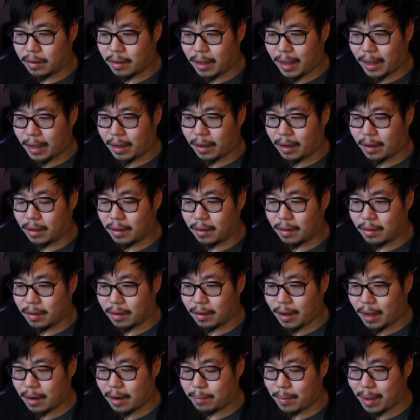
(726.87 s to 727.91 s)
Dang,
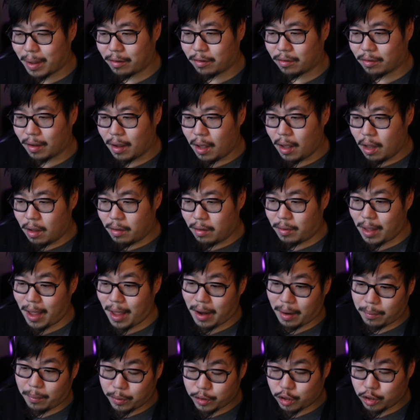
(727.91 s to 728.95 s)
that kind of messes.
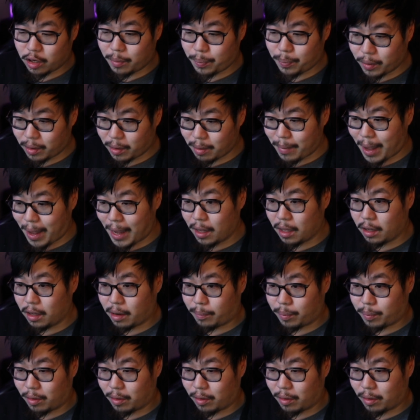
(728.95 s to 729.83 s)
Then I should have put the Mankey